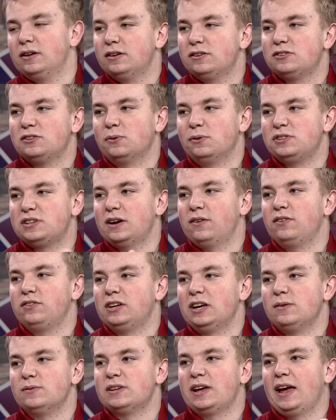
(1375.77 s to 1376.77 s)
So whichever
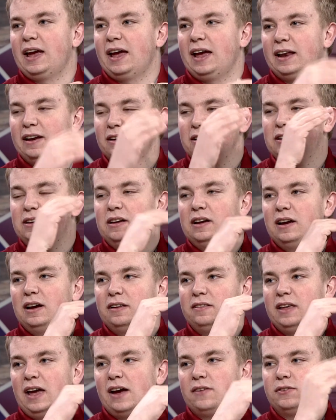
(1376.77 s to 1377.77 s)
team's ahead,
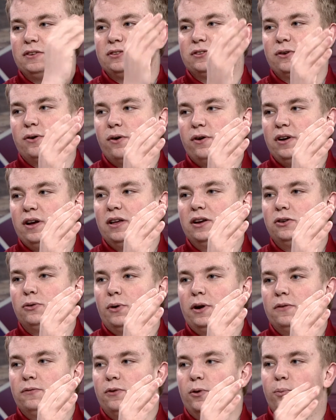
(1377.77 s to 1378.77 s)
they have to score another
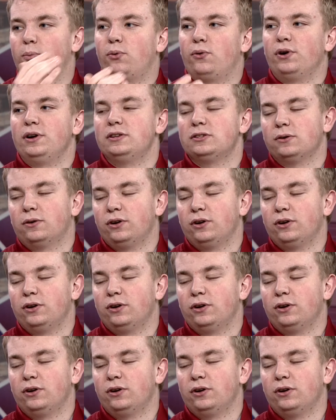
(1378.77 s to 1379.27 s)
24 points,